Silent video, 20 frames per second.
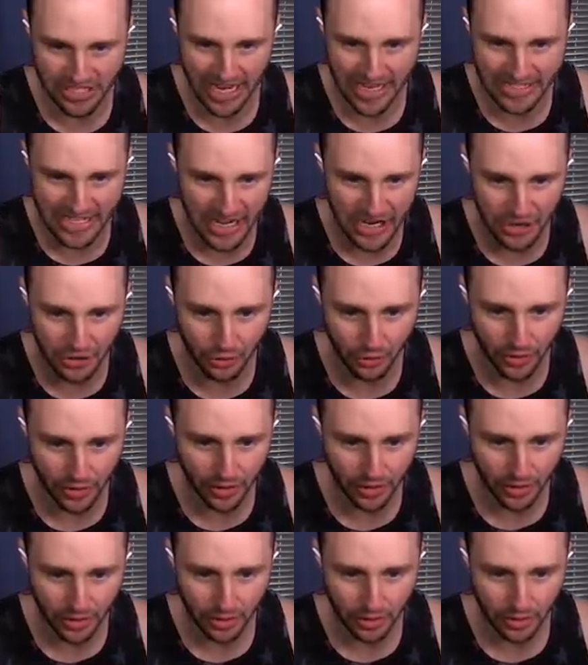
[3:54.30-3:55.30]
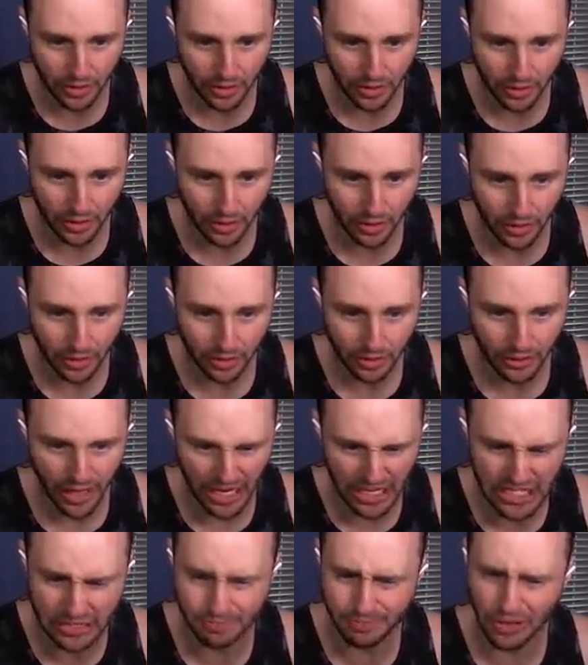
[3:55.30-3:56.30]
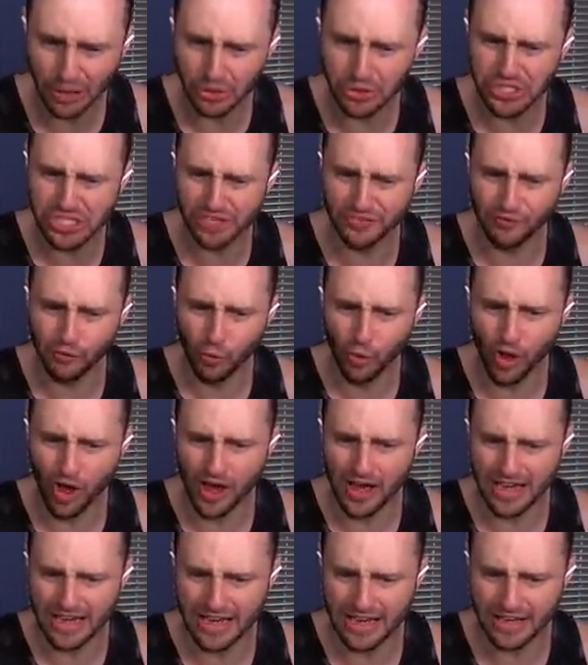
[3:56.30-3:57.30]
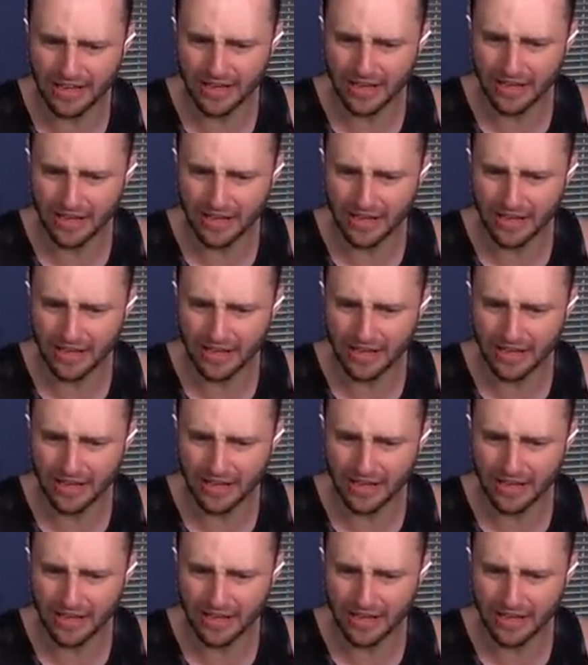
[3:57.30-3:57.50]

TNT do? Explosive 1.